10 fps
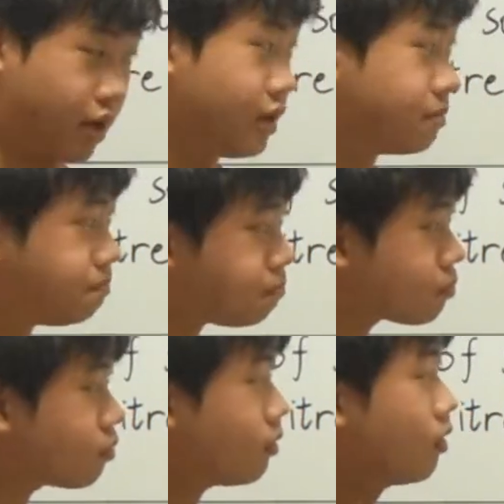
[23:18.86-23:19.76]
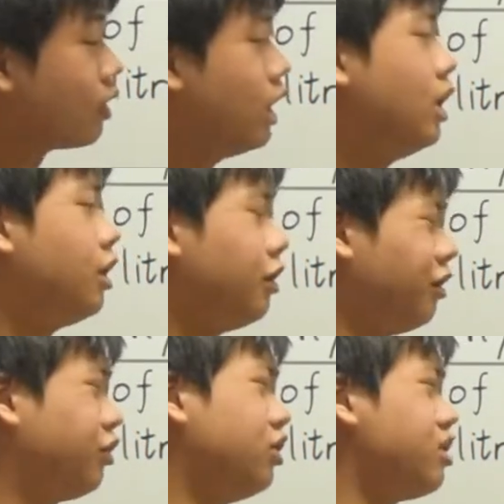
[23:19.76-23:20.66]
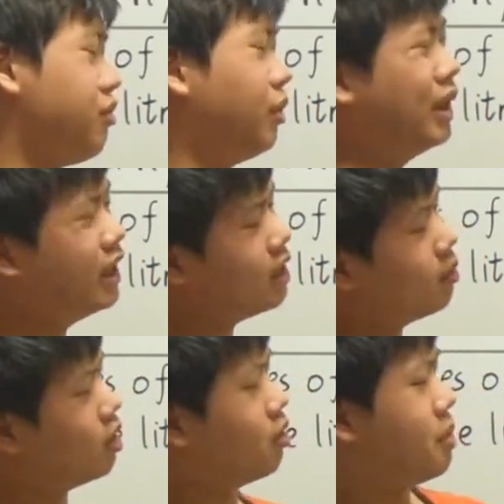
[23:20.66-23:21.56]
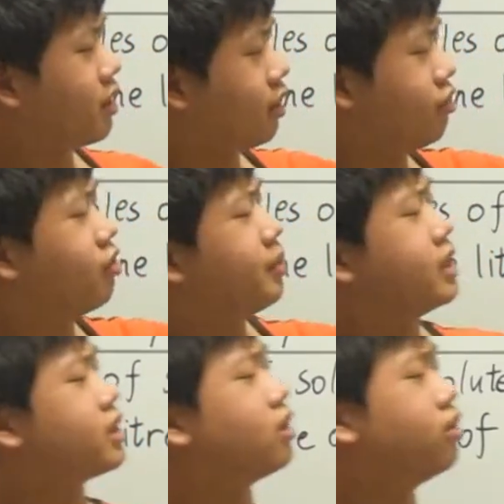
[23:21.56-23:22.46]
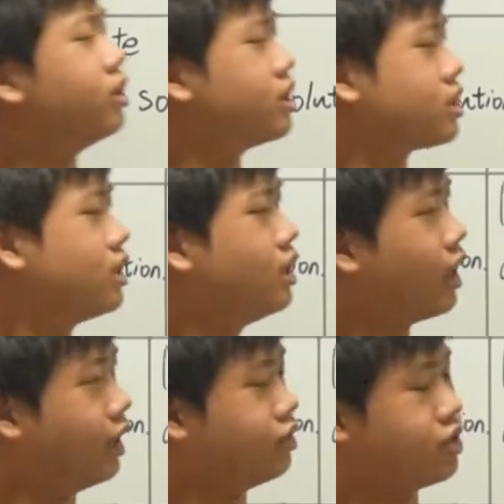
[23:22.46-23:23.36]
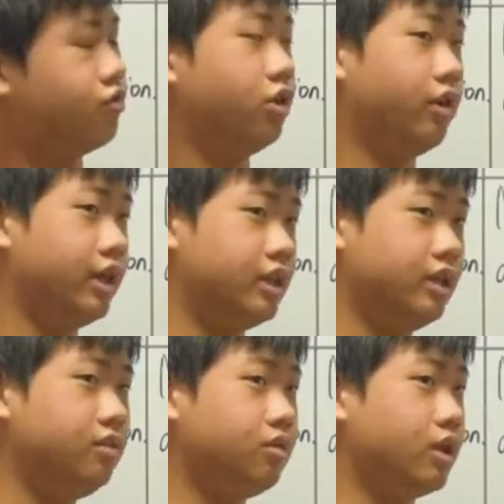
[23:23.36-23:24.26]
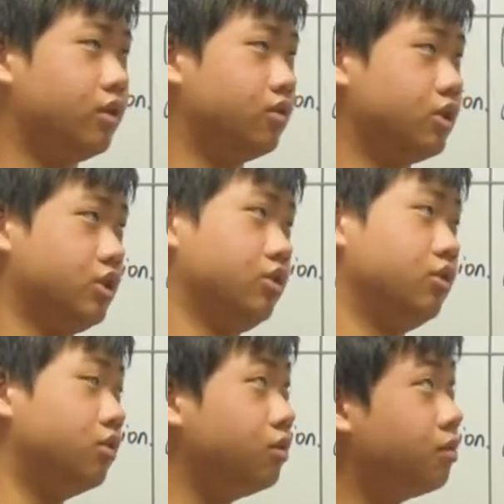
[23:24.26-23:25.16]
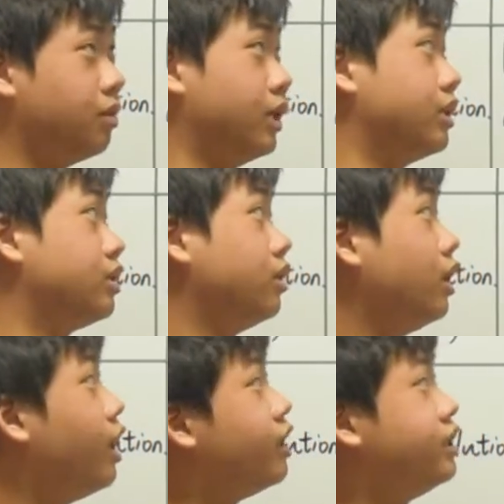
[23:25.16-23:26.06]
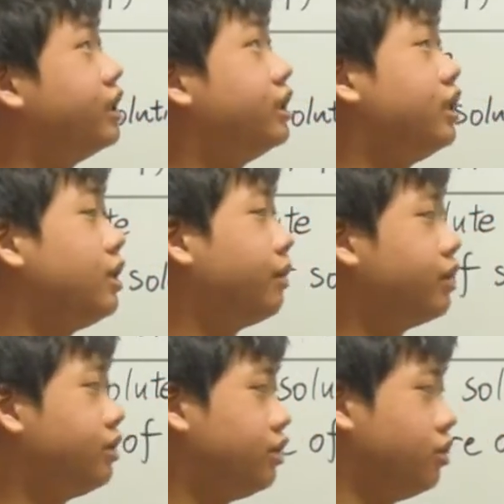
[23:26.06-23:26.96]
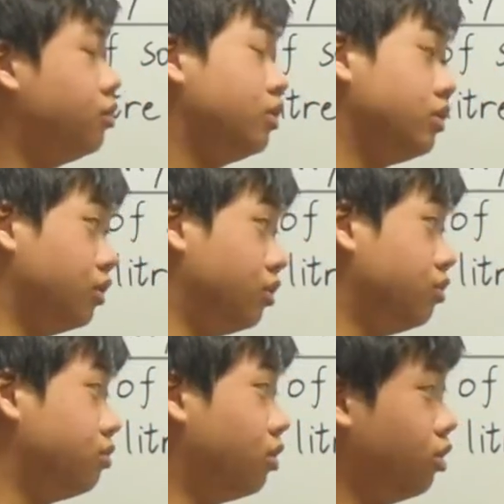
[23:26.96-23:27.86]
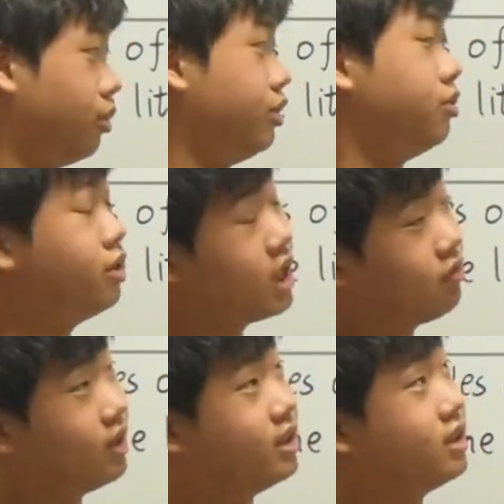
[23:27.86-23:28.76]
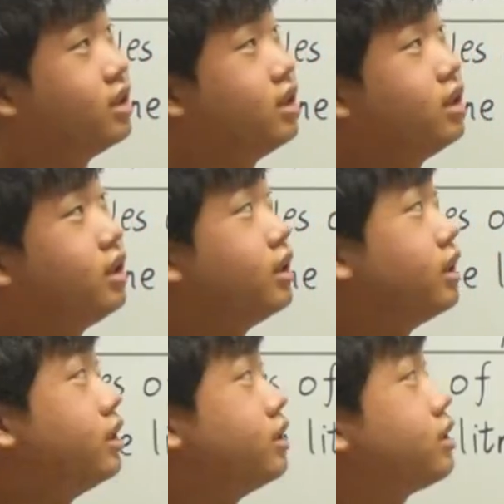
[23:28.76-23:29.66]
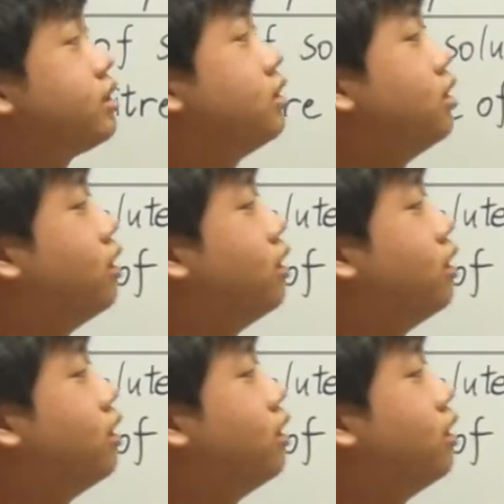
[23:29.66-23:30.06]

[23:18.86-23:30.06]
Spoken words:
right? Of course, if you want a little more background information on this hydrogen fluoride thing, you can go search on your own. But generally what you would know, or what you would have learned, is